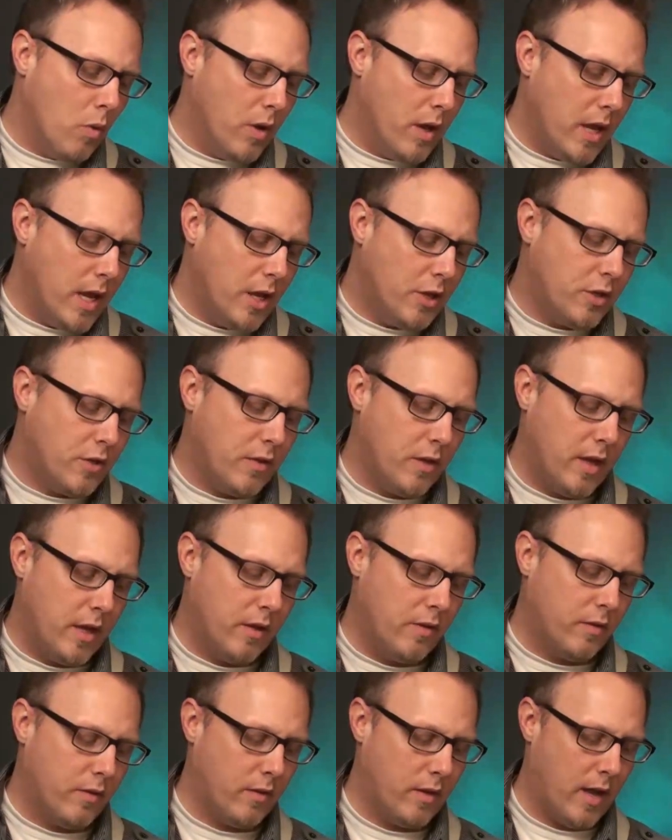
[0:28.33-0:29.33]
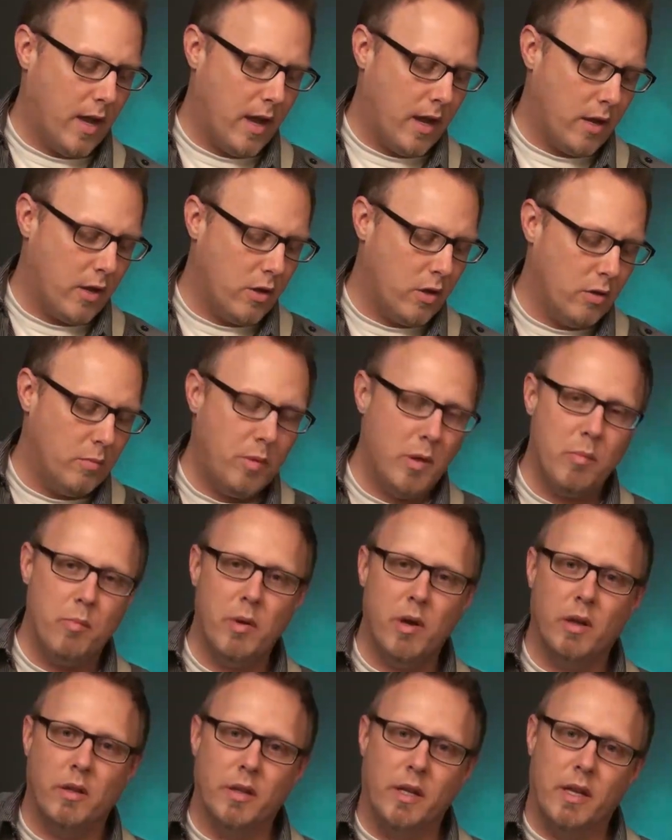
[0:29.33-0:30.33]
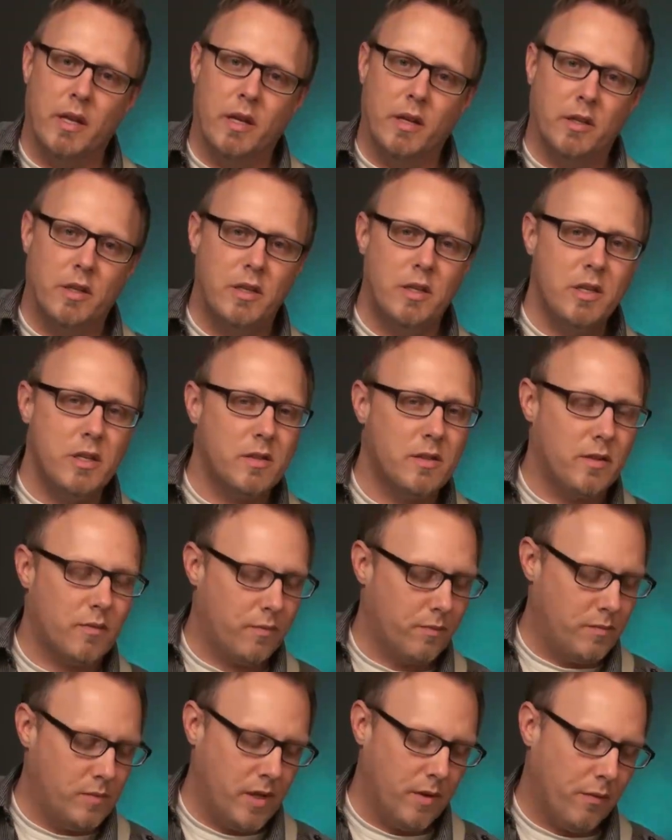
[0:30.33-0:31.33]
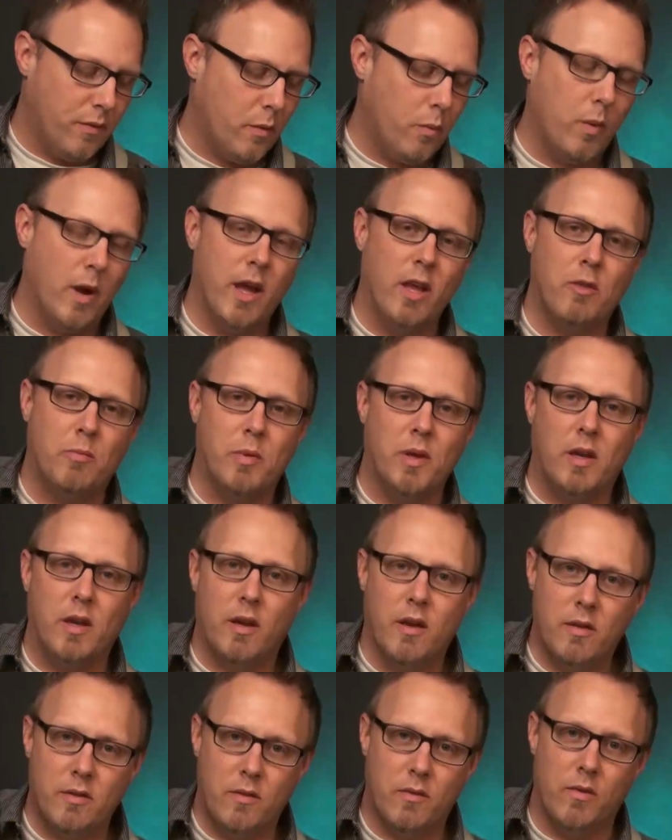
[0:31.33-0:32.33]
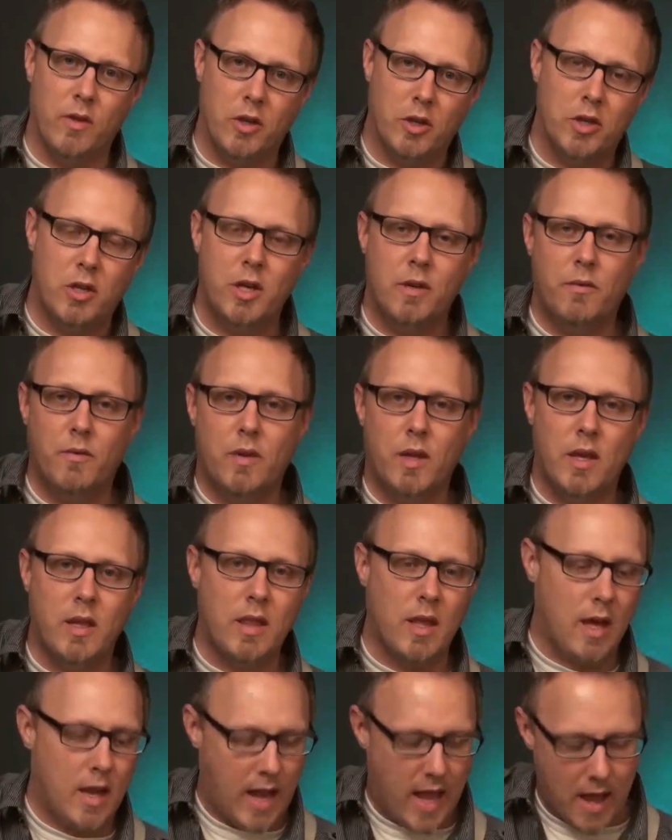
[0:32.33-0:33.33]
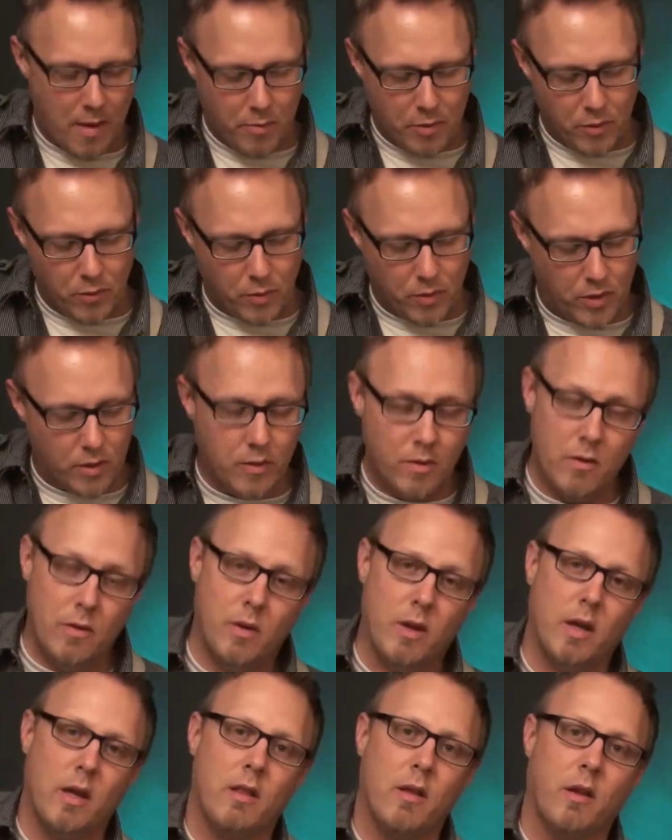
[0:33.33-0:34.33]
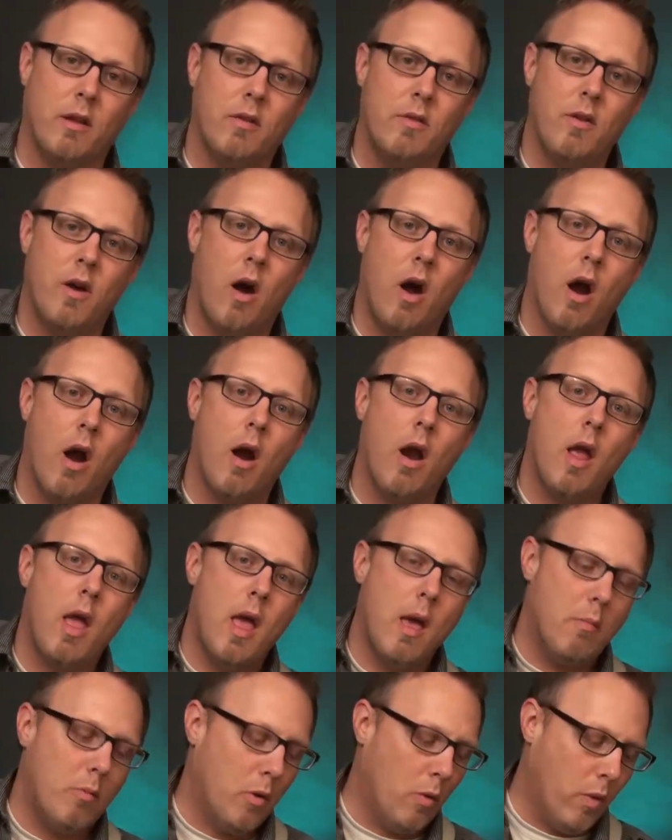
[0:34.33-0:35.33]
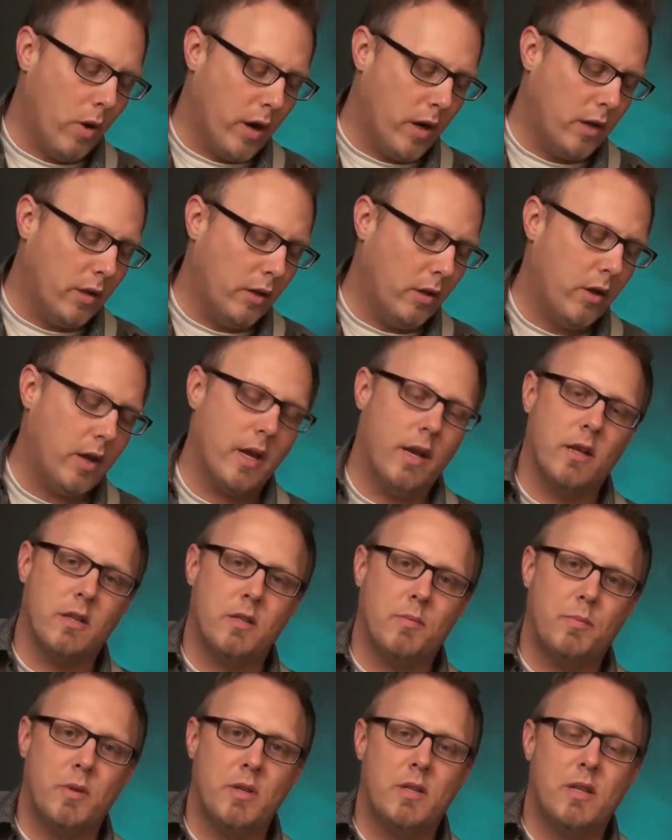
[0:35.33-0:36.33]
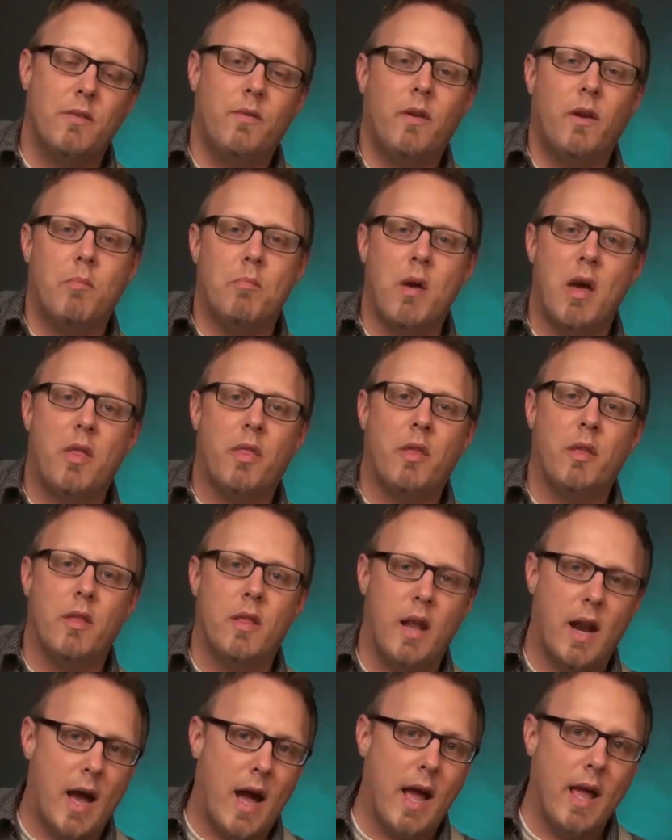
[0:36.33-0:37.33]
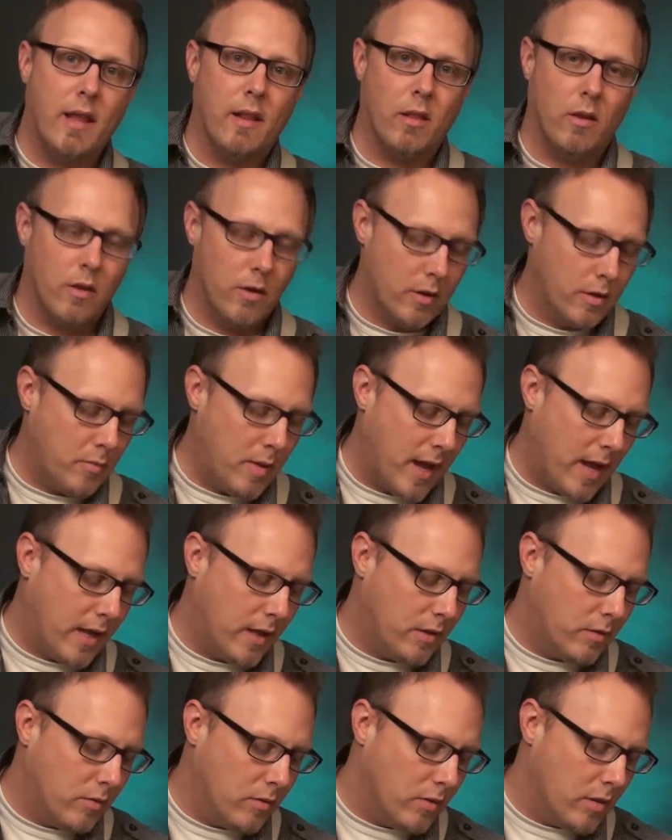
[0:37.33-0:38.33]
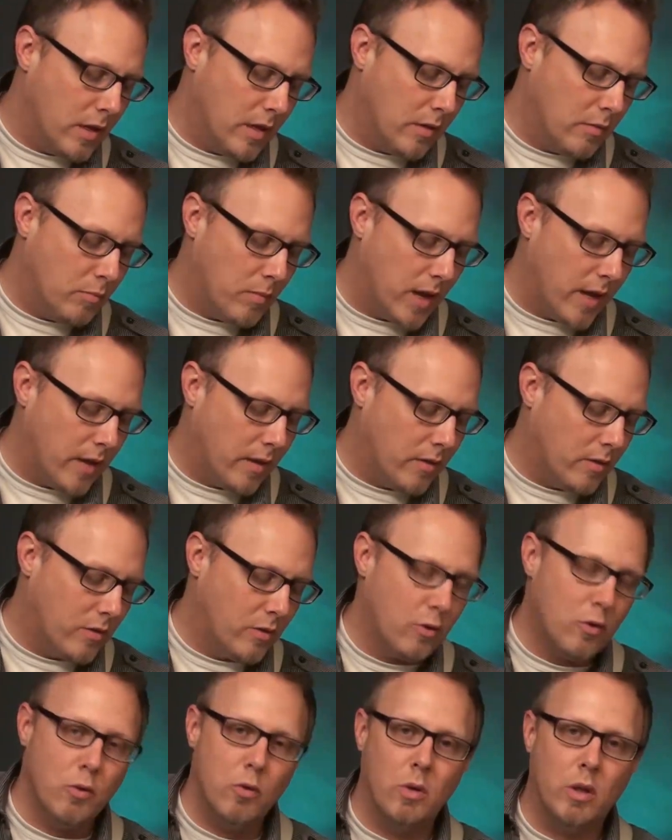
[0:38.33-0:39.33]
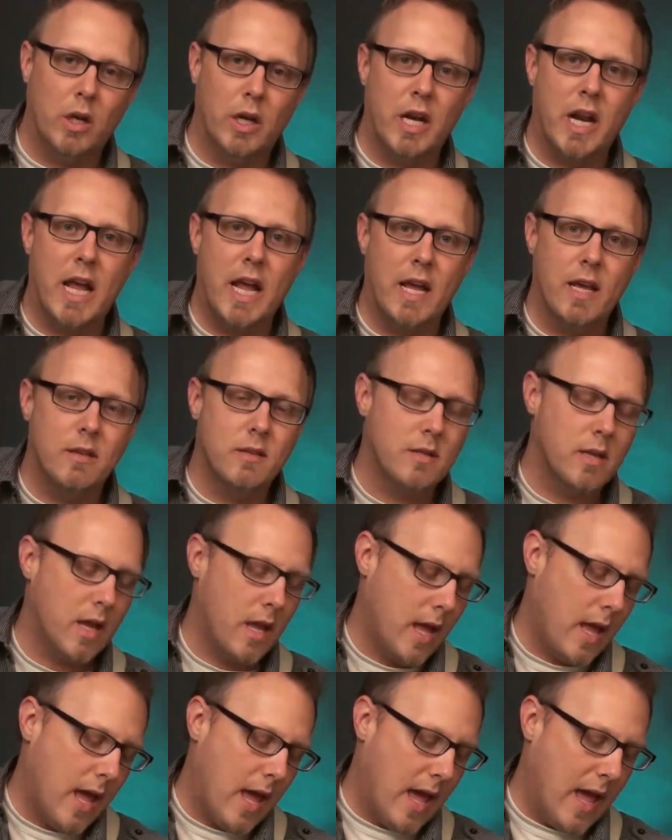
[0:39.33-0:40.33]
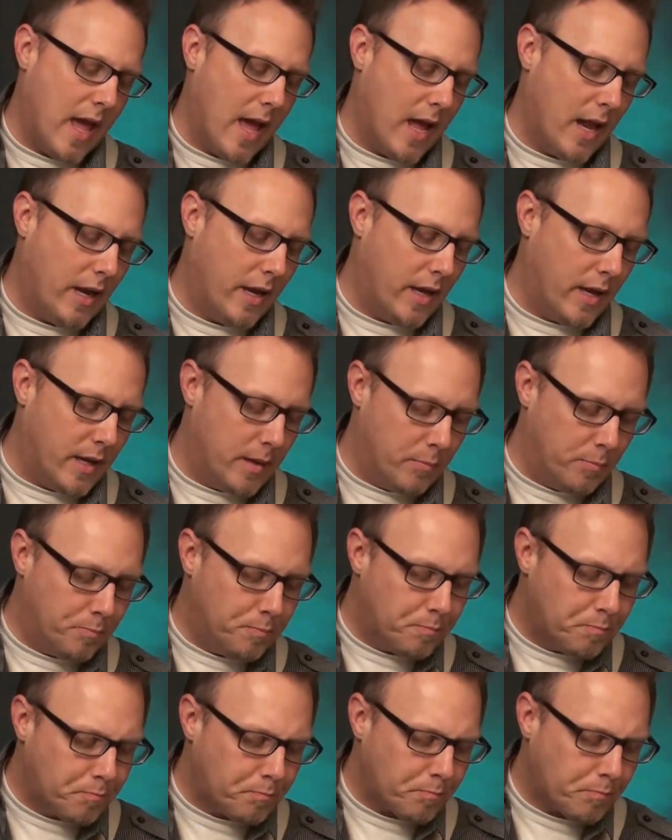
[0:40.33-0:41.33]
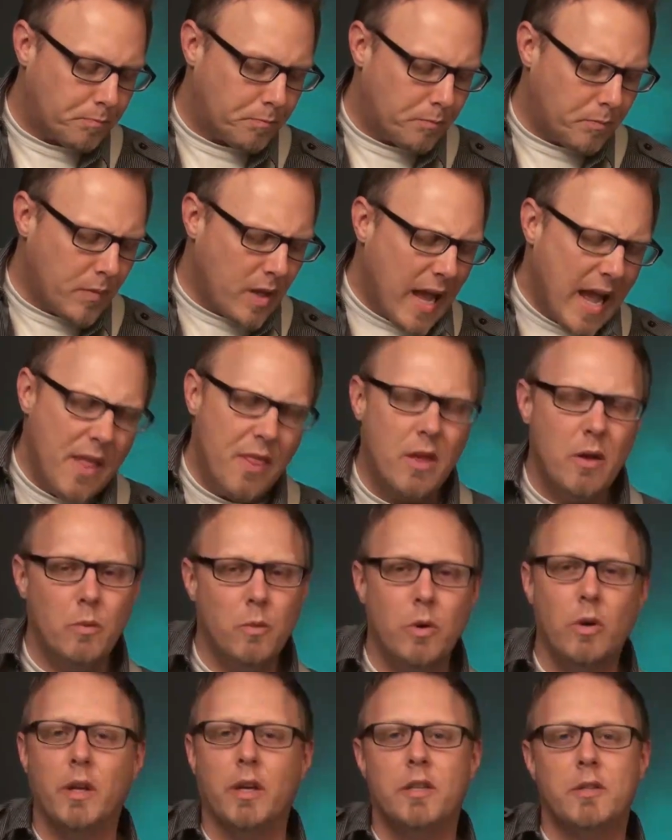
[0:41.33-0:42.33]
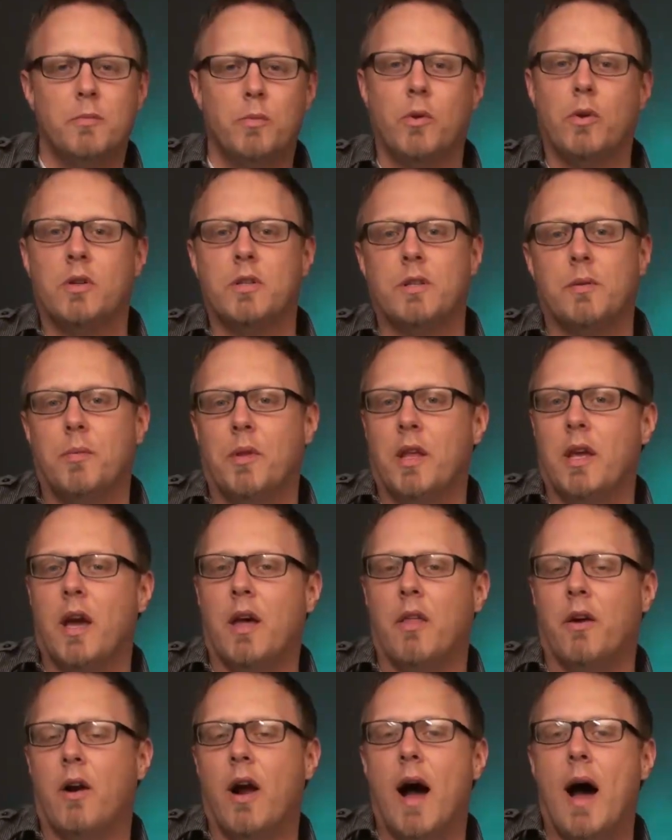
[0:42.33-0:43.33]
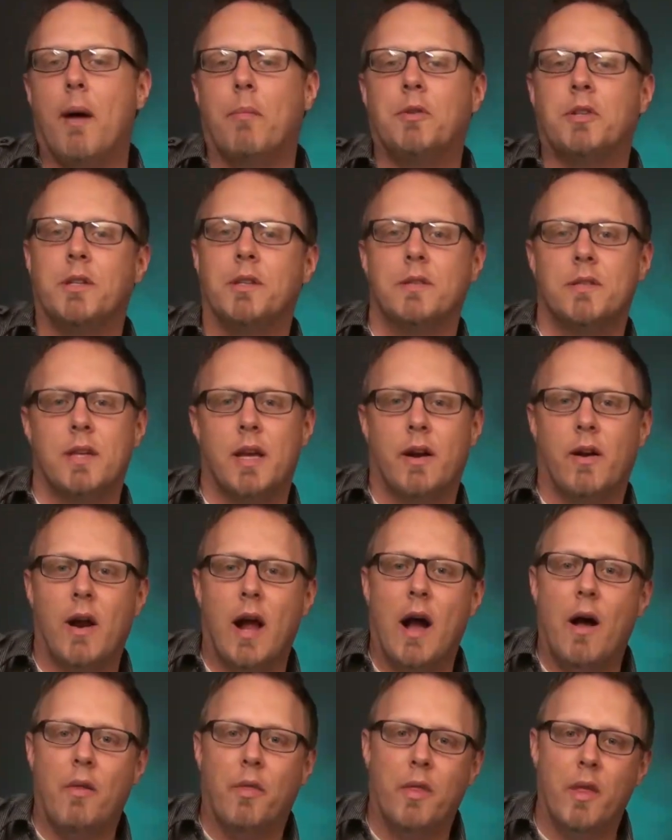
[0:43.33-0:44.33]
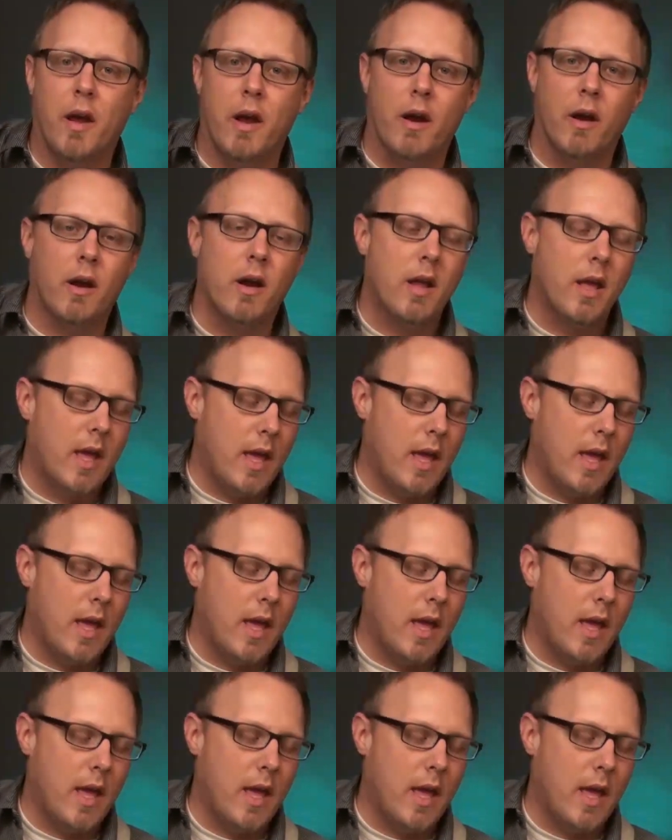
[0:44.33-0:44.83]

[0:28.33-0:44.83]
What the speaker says: each of these could be built in just different ways because of the shifting that happens with the tuning of the guitar. But we're going to look at a specific method that I had learned back in my school days, and then we'll explore some of the other options that are out there.